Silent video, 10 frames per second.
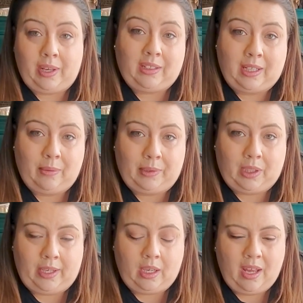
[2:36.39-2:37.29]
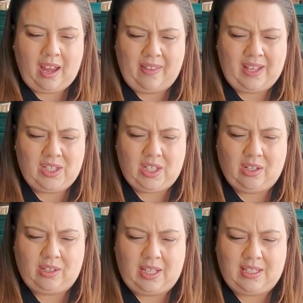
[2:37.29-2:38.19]
I like them a lot. I think Jared
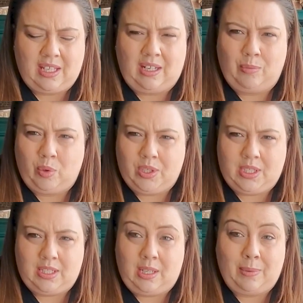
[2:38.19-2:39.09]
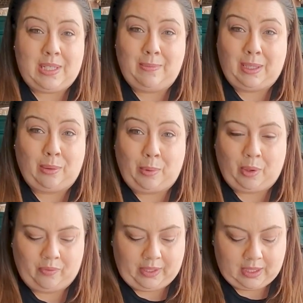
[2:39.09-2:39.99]
thinks they need more seasoning, but to me they're
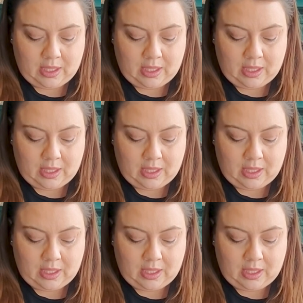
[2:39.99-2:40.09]
perfect.